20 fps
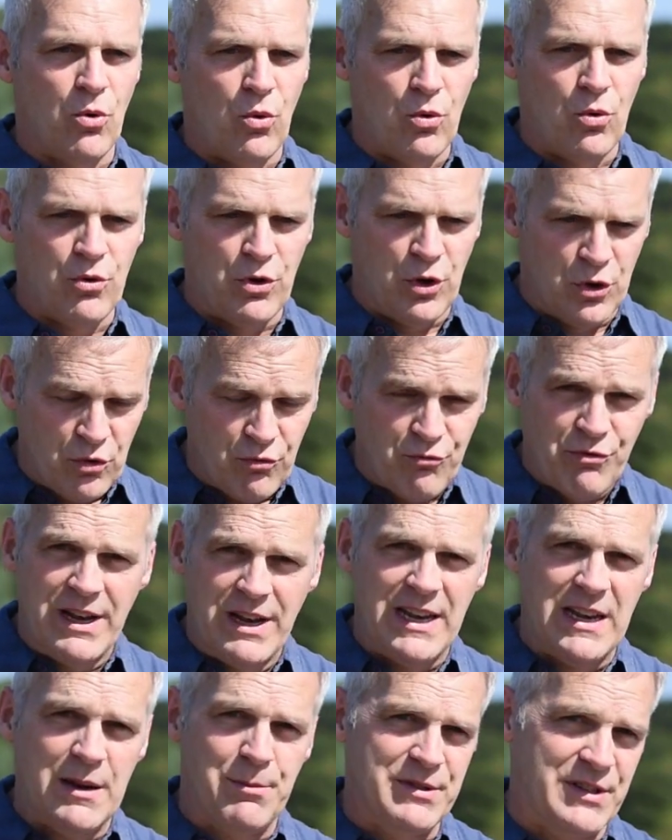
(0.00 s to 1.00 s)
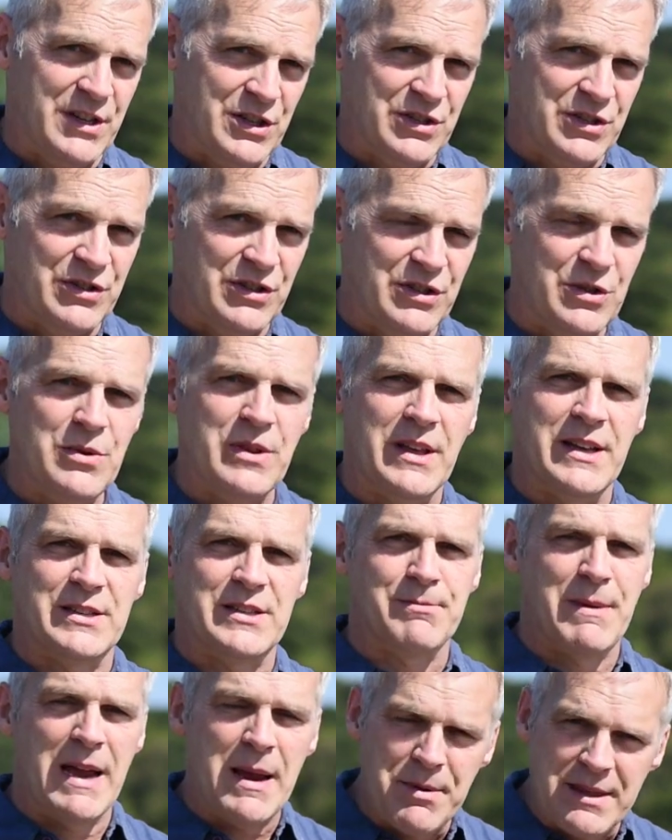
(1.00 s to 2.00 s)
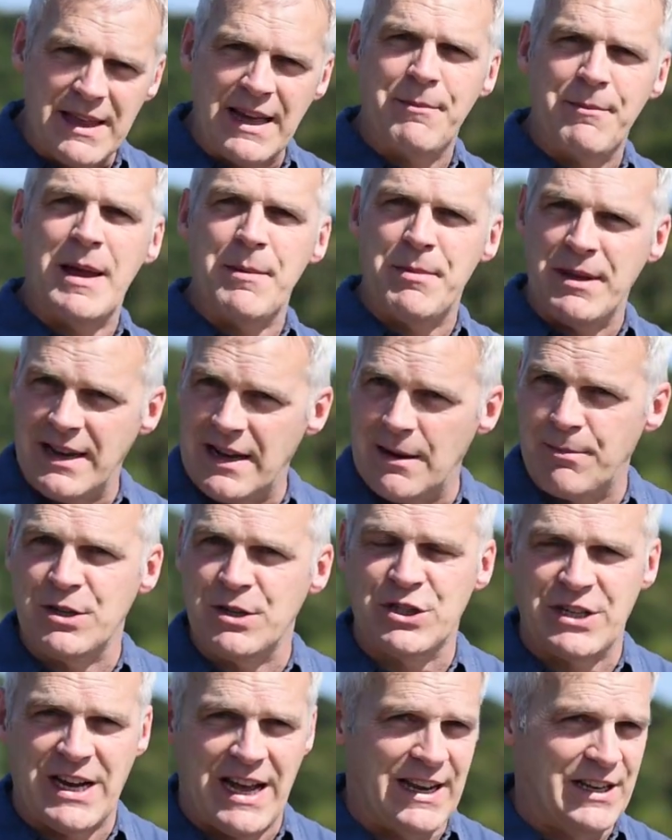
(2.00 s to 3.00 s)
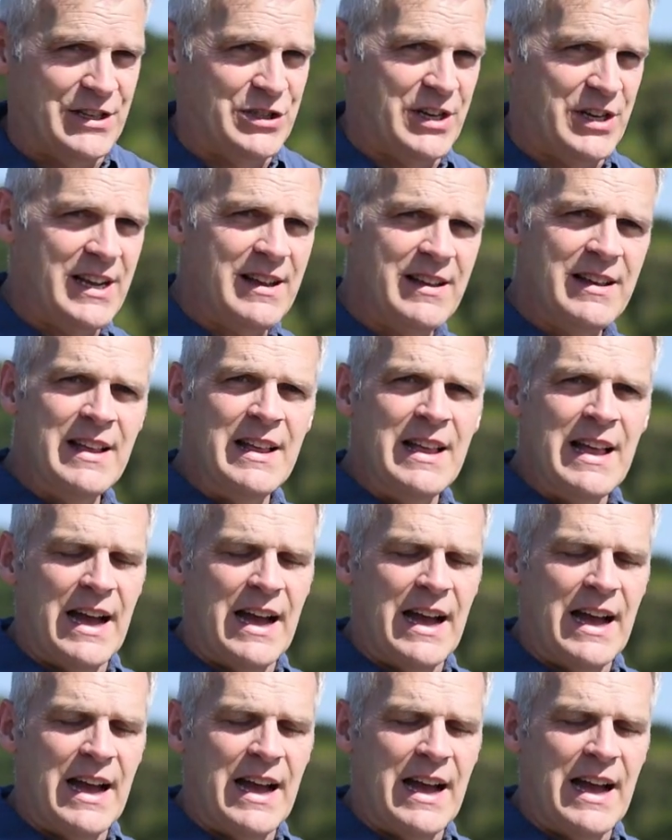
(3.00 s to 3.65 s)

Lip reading: or you're not really in a position to do this, maybe that may be a little bit challenging.